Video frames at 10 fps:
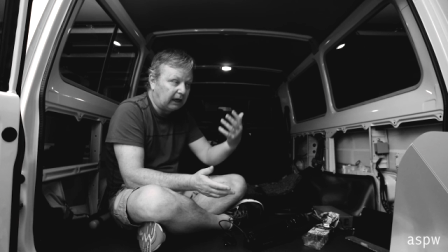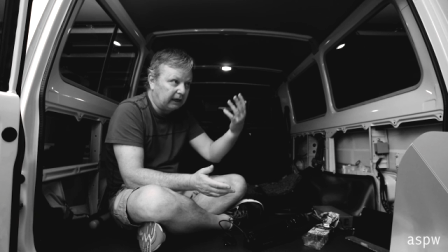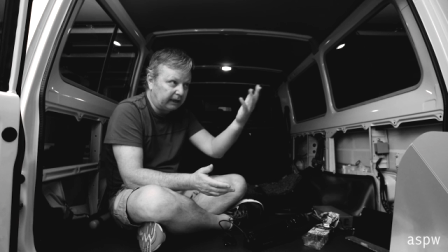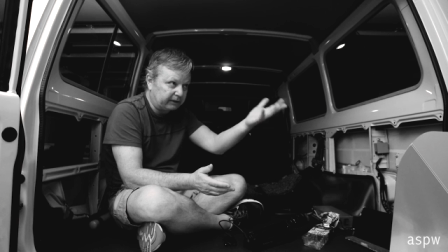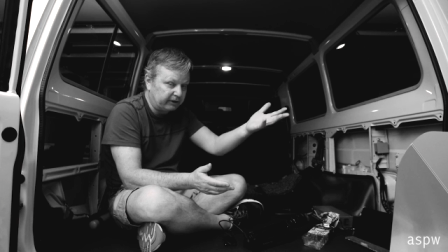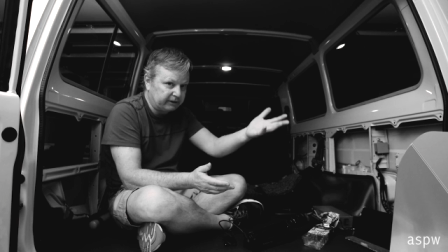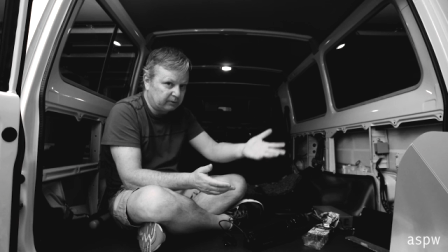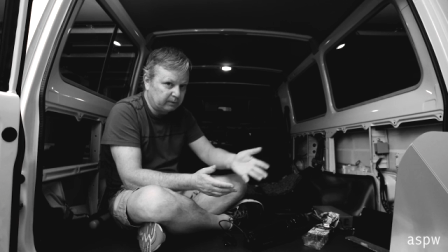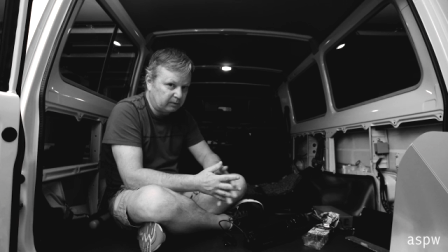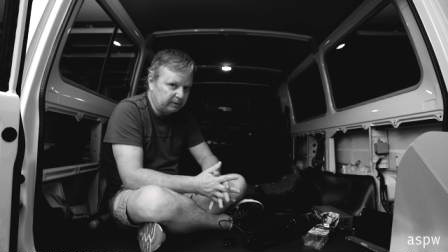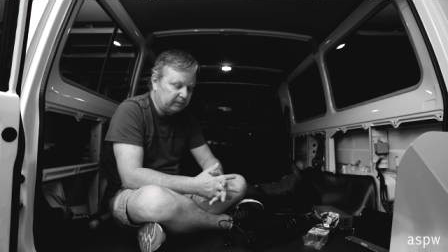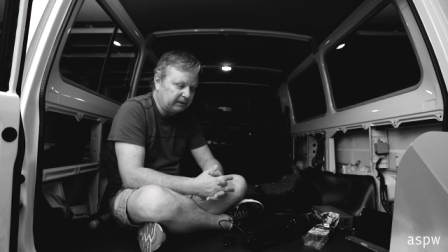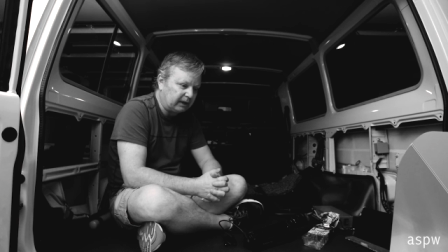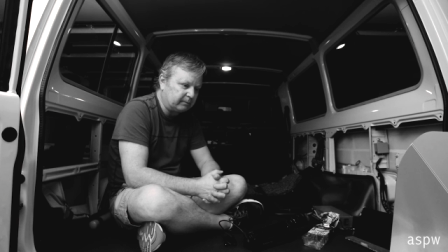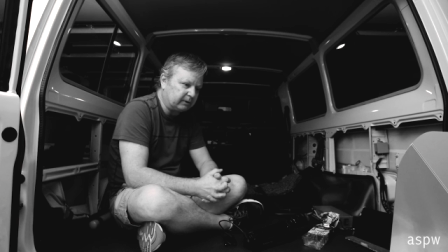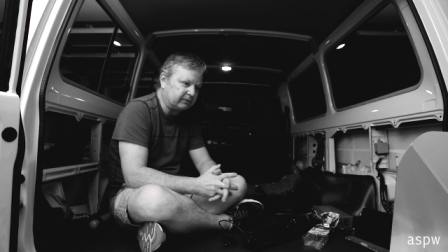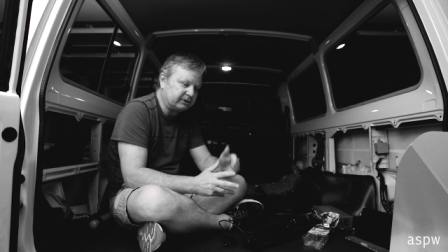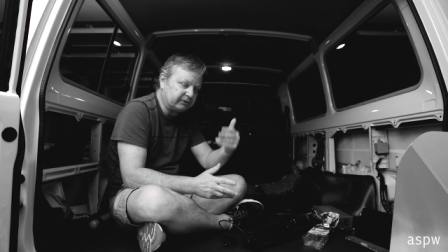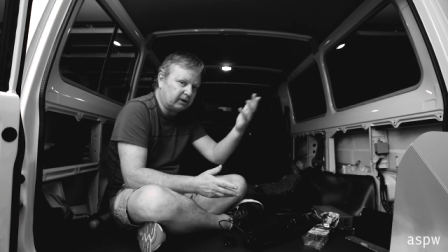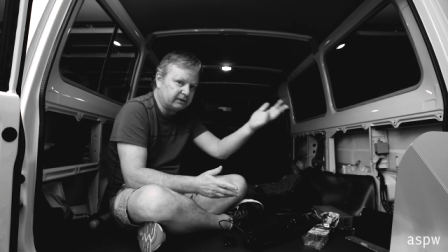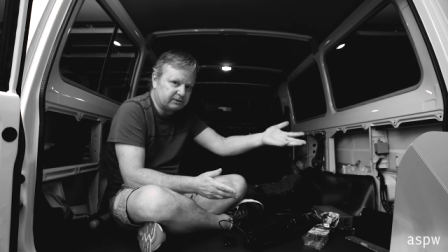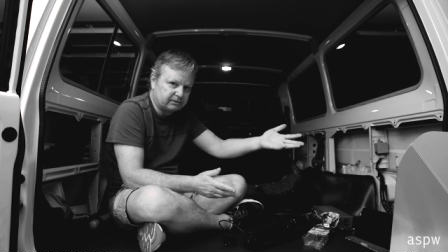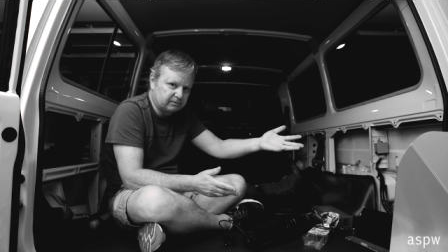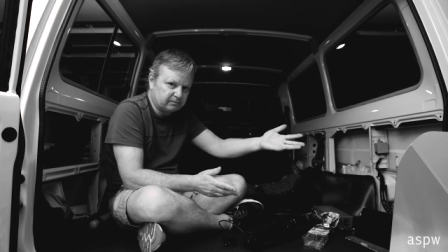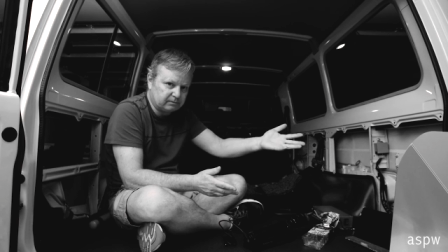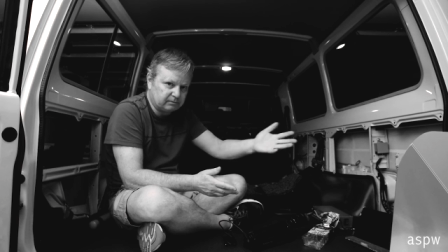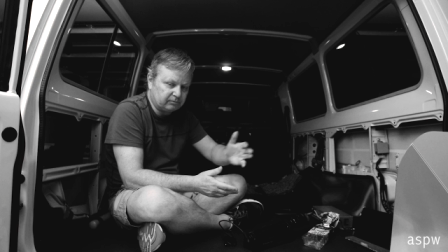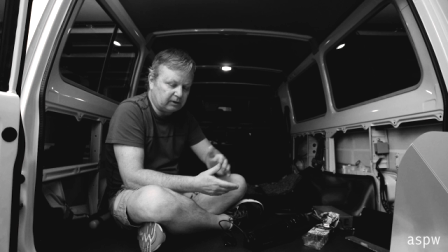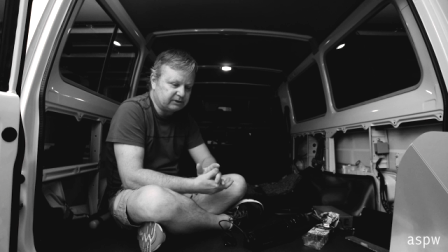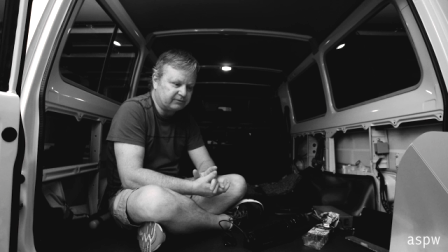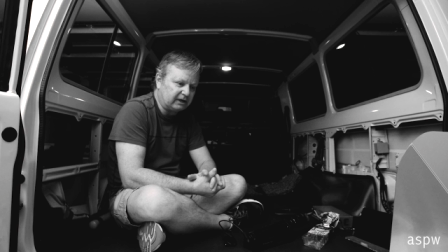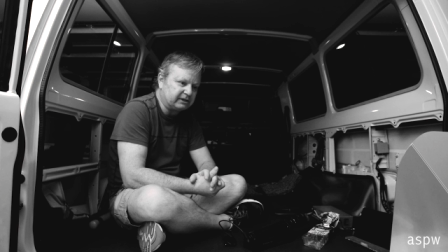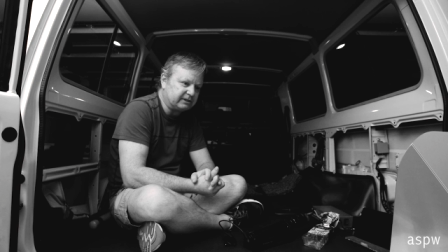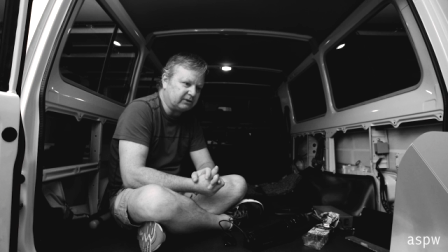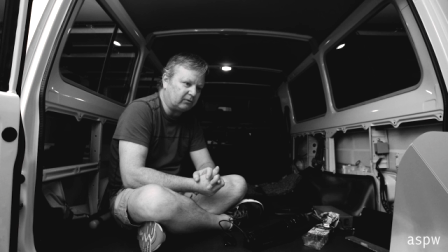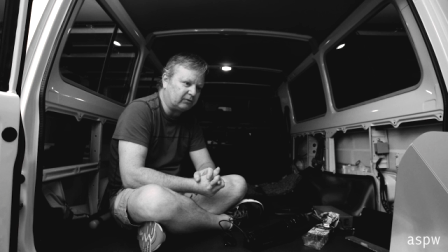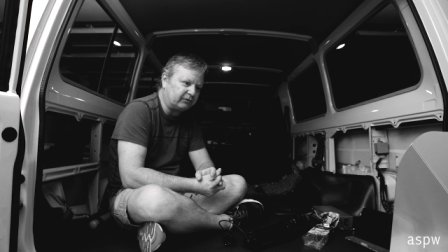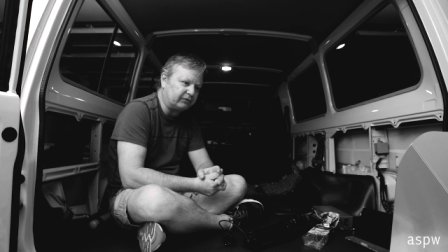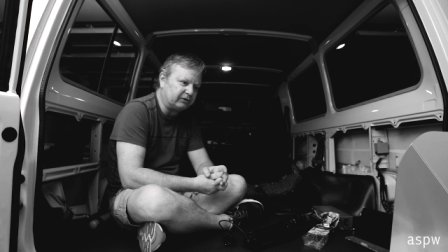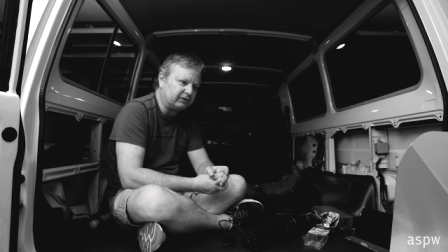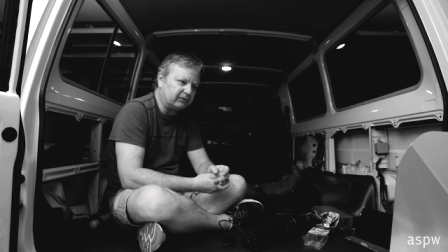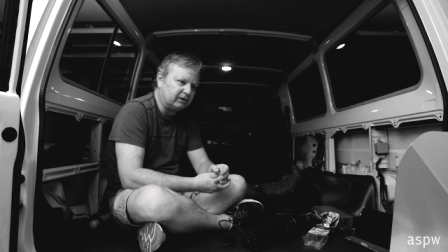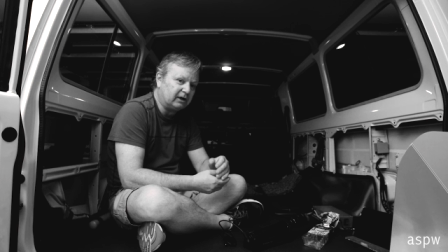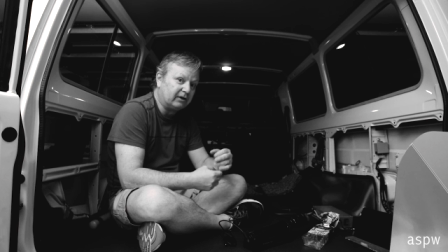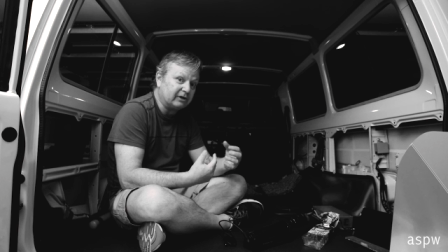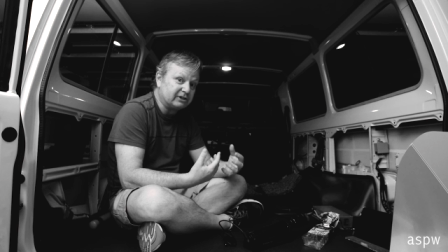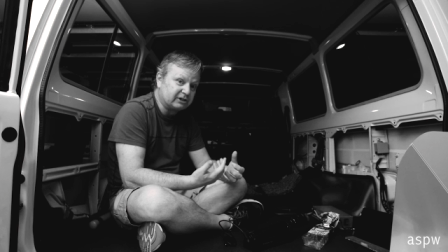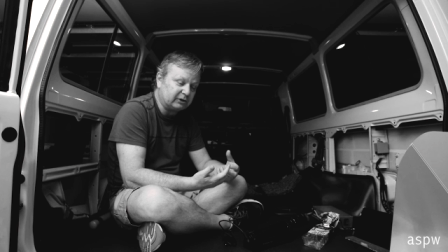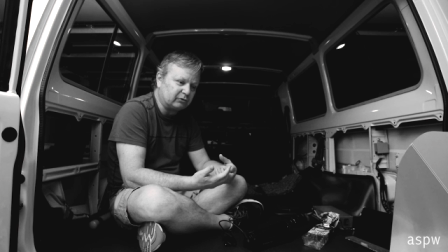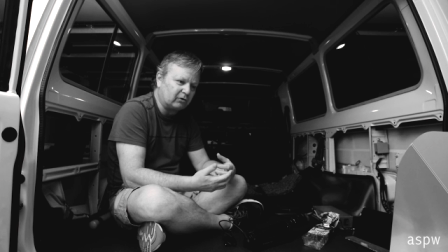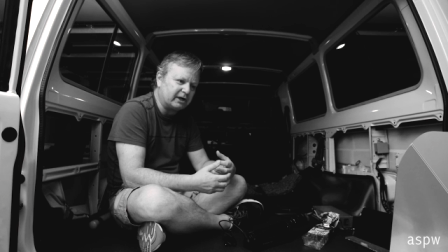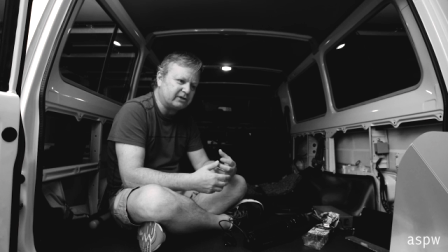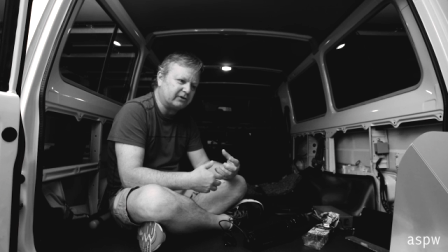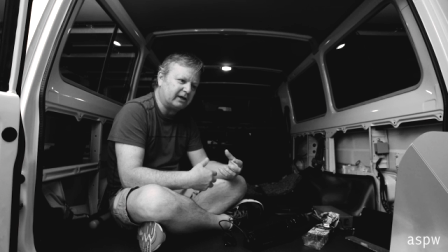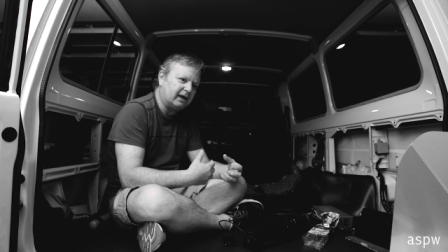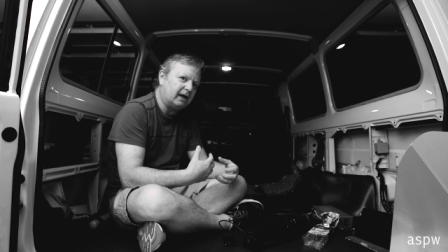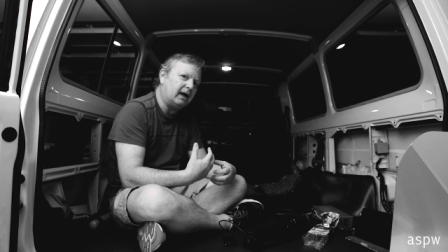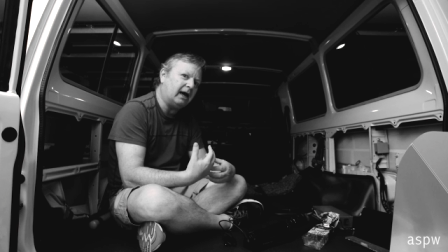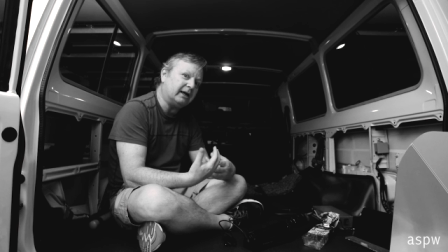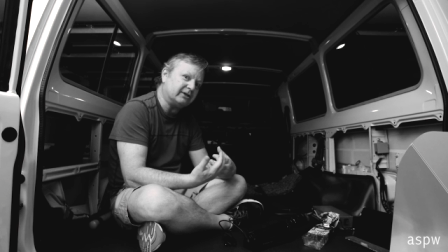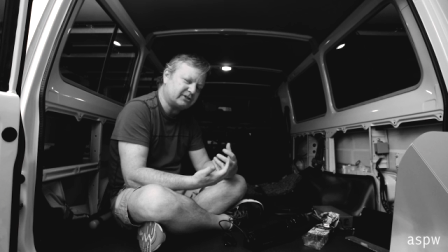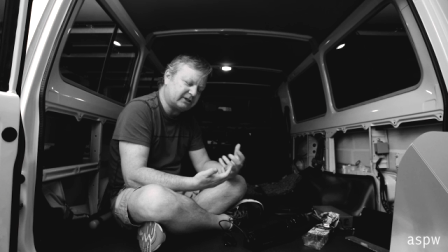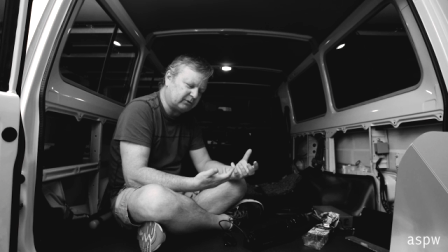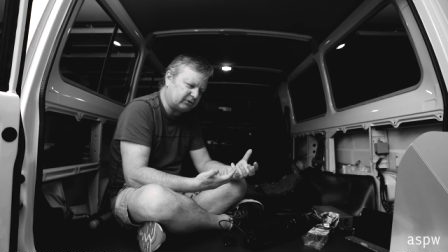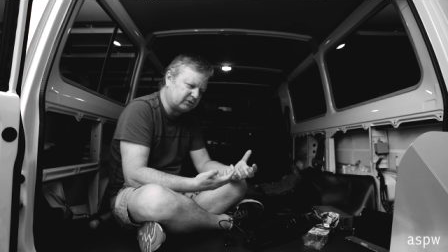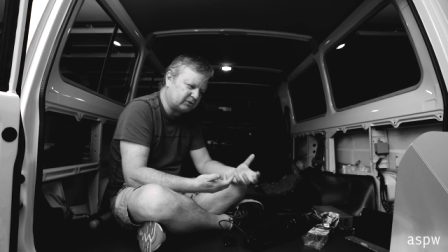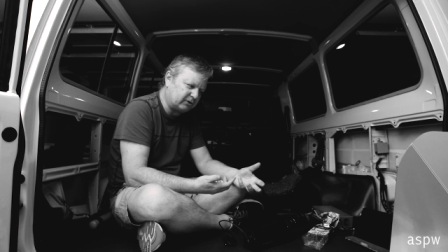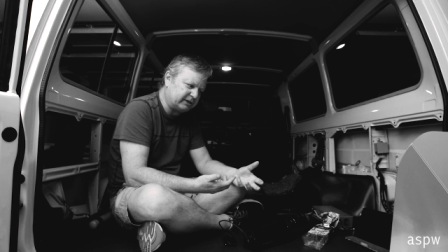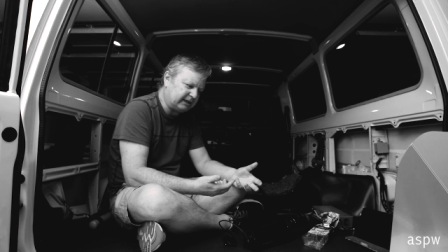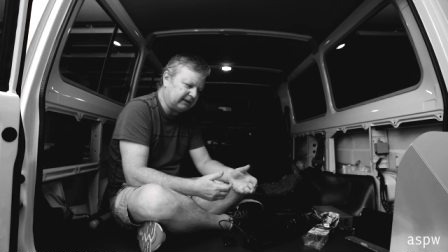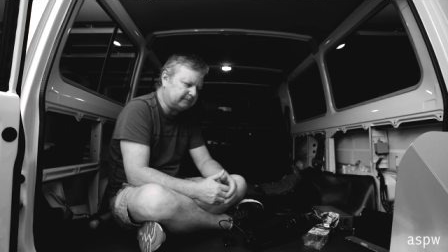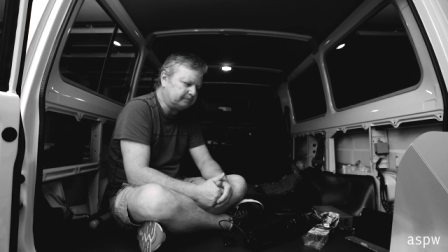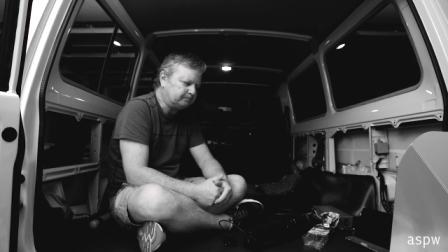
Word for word: And I credit Gwyn with that because she writes writes fantasy novels and she's a very skilled writer and a skilled storyteller.